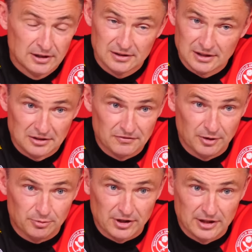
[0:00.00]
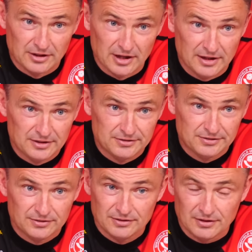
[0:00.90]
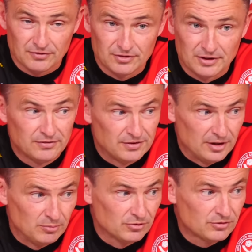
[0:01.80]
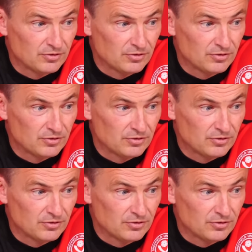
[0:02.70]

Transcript: And then the flip side of that is I've seen teams